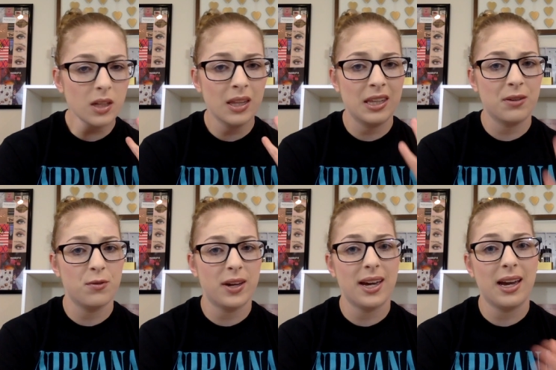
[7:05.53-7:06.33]
The
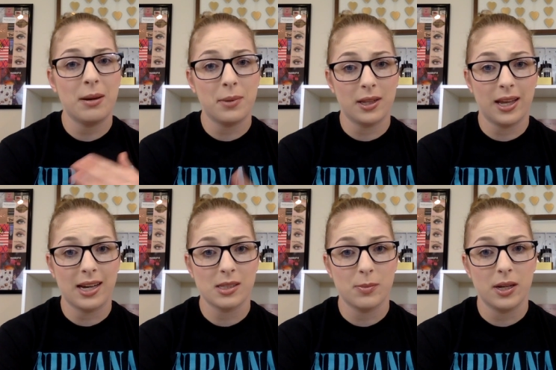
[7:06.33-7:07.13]
vet at my
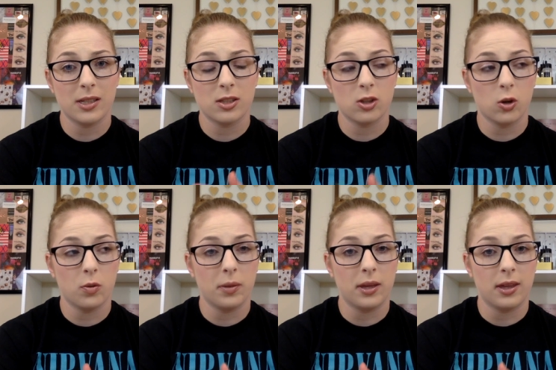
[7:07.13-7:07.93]
last base told
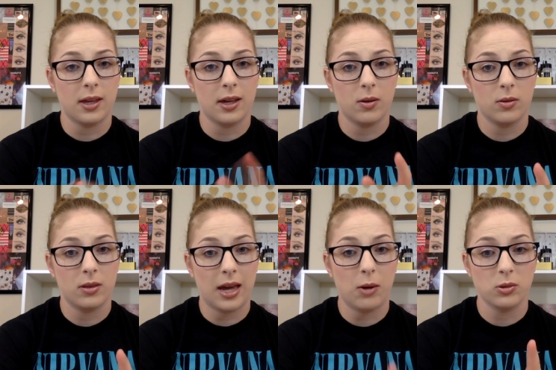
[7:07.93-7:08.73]
me that
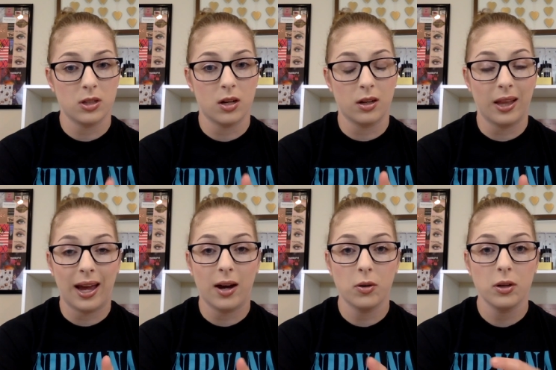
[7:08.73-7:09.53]
that was not
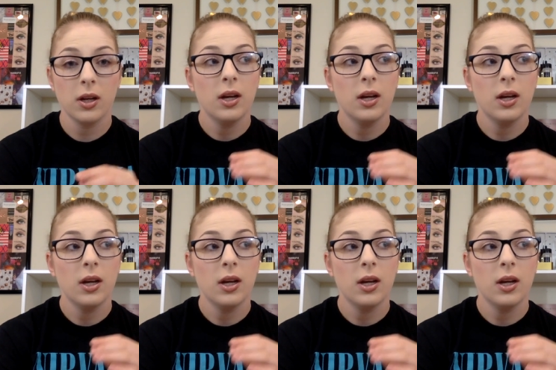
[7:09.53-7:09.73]
allowed